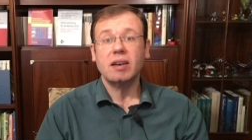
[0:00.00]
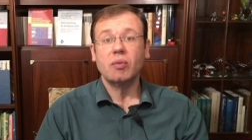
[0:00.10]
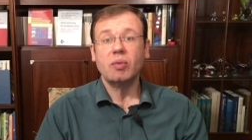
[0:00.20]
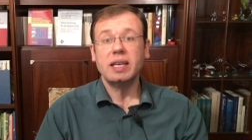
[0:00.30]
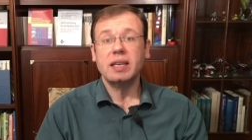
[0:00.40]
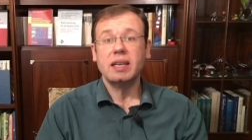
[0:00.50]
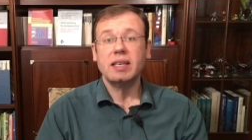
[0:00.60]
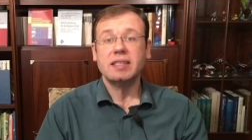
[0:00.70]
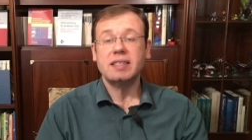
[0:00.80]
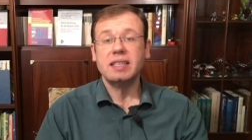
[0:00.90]
We've
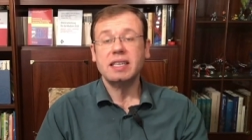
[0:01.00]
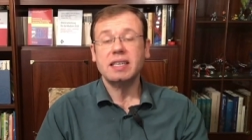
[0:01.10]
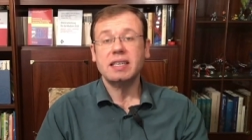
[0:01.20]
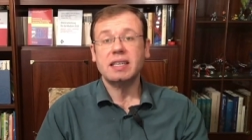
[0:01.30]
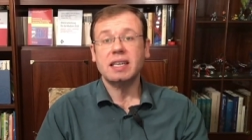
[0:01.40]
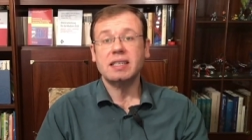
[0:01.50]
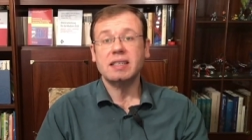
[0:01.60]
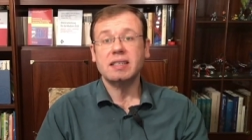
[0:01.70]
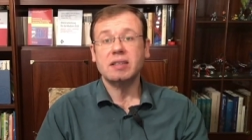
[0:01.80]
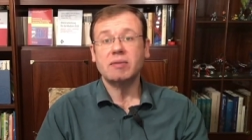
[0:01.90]
seen that
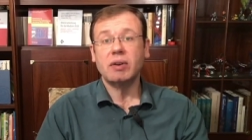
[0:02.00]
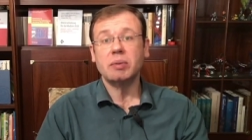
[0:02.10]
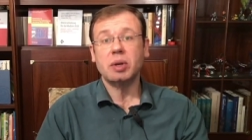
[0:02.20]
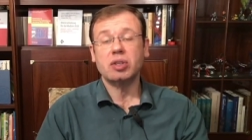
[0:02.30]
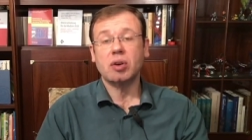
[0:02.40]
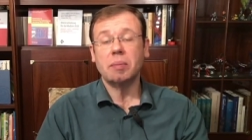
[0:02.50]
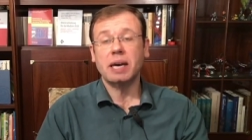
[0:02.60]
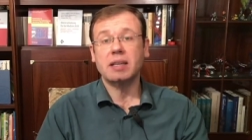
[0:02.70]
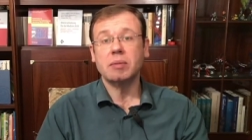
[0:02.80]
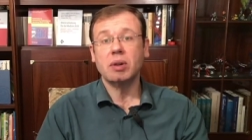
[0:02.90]
this is very much
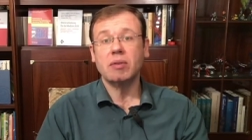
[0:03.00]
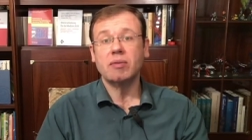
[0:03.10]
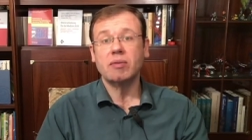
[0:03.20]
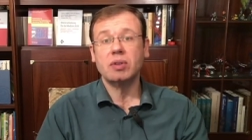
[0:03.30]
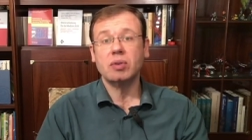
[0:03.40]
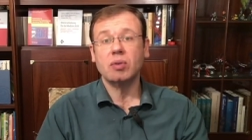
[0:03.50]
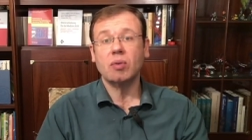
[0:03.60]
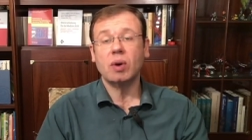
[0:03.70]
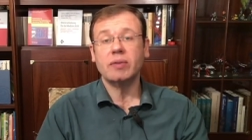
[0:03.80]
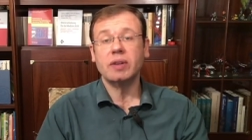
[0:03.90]
compatible to
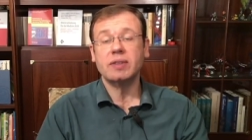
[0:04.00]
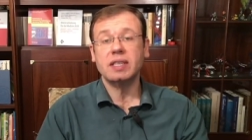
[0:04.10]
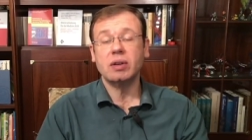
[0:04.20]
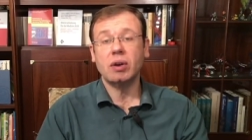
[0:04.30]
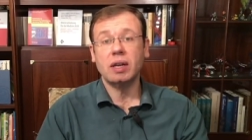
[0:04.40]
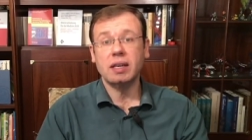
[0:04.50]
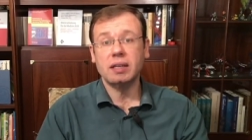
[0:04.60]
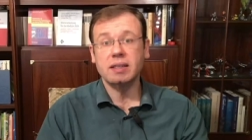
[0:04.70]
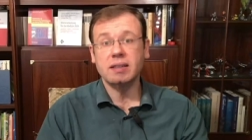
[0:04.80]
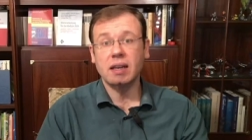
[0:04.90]
what we've seen earlier in
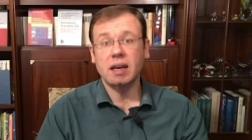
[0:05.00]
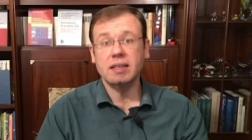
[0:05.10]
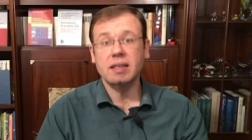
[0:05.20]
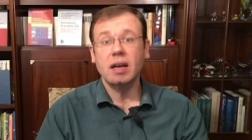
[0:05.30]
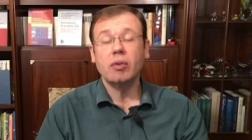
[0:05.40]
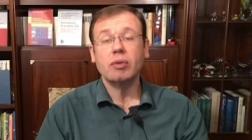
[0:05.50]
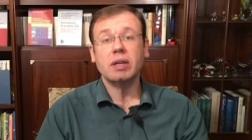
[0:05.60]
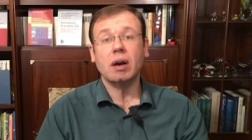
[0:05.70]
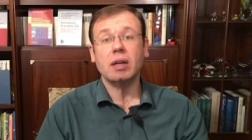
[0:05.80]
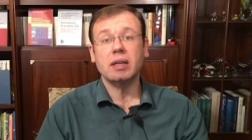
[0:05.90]
this class
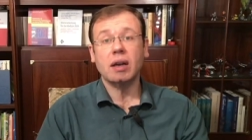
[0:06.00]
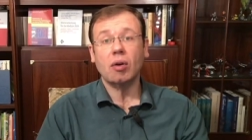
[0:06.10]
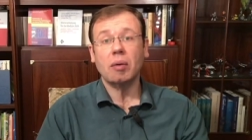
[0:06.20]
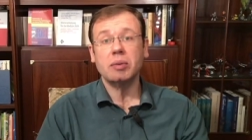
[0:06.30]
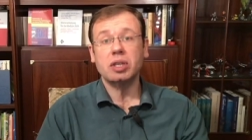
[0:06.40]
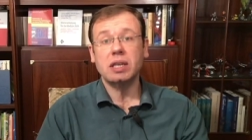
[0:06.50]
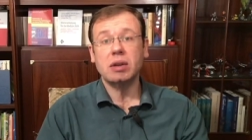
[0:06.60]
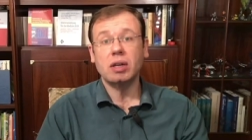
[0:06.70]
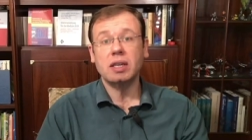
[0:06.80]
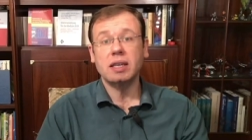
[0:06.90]
regarding our machine
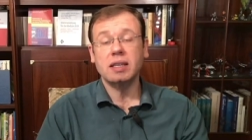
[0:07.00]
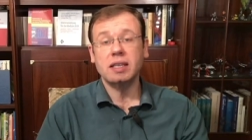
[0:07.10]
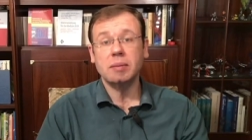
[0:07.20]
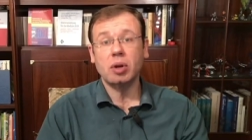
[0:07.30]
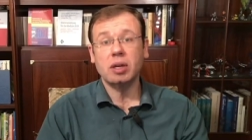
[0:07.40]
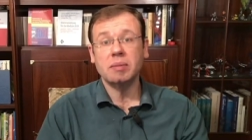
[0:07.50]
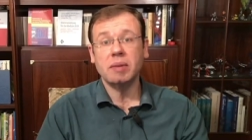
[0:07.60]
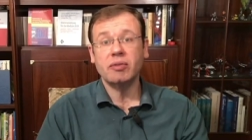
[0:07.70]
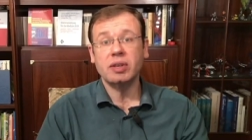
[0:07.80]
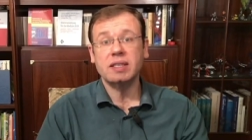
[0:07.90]
learning and deep learning
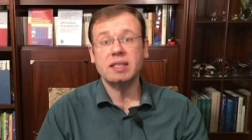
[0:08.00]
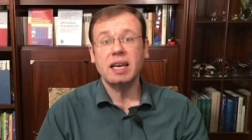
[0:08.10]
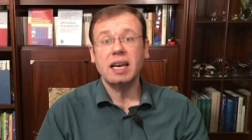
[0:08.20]
methods,